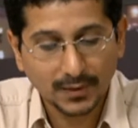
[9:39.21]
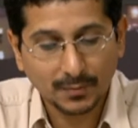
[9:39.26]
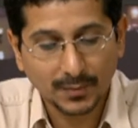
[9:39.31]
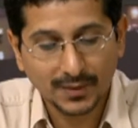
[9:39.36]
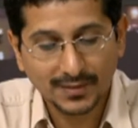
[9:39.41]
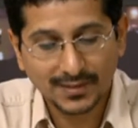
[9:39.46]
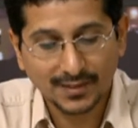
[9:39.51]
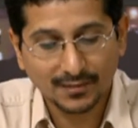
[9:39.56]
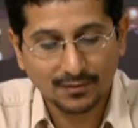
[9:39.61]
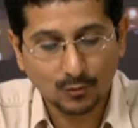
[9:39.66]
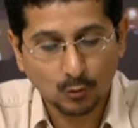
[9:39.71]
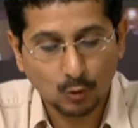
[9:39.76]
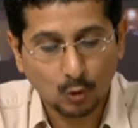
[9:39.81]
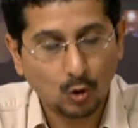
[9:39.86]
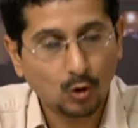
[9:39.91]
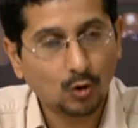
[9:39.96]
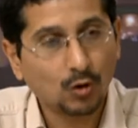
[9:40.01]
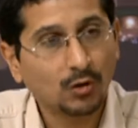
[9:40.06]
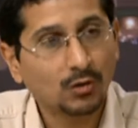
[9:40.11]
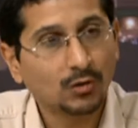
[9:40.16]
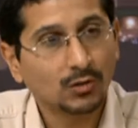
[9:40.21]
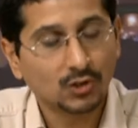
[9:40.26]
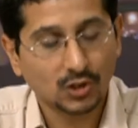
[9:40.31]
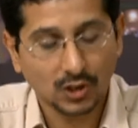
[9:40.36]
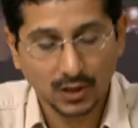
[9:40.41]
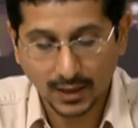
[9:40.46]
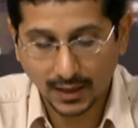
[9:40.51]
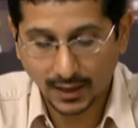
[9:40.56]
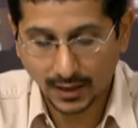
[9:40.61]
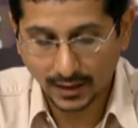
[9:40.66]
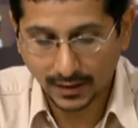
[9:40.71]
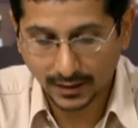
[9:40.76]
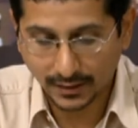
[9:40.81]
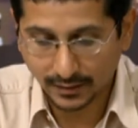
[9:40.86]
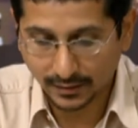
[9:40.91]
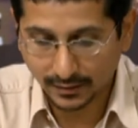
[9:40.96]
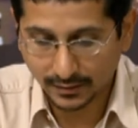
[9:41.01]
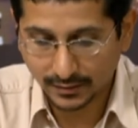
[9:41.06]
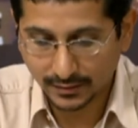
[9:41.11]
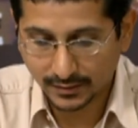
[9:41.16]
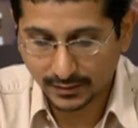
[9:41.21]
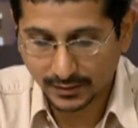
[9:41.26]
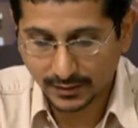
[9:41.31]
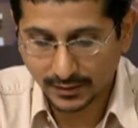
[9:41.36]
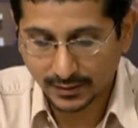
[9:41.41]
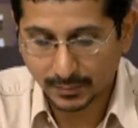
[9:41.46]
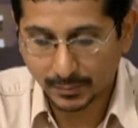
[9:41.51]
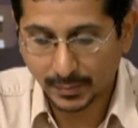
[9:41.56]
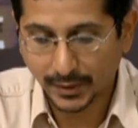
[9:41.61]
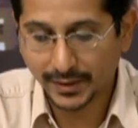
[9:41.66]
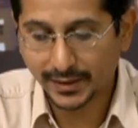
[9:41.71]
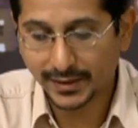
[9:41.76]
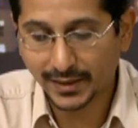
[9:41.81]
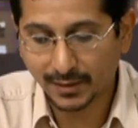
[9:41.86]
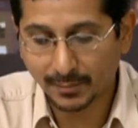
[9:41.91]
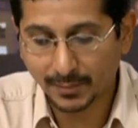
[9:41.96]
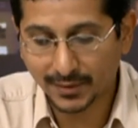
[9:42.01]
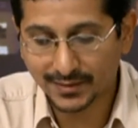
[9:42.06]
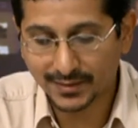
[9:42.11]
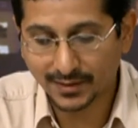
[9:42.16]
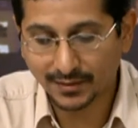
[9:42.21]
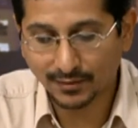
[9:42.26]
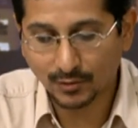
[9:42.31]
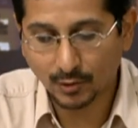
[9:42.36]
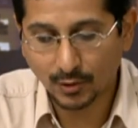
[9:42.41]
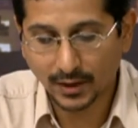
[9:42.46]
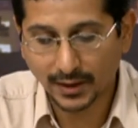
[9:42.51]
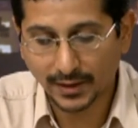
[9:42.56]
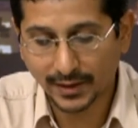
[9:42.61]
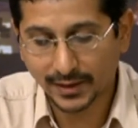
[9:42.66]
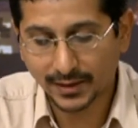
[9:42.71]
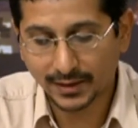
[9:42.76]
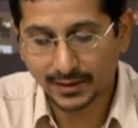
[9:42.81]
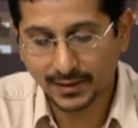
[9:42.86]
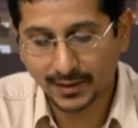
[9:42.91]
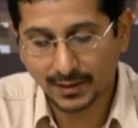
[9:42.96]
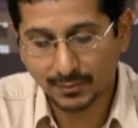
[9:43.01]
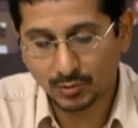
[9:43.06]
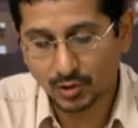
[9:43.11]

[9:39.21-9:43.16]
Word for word: attention all the time how he can raise the spirits of the other.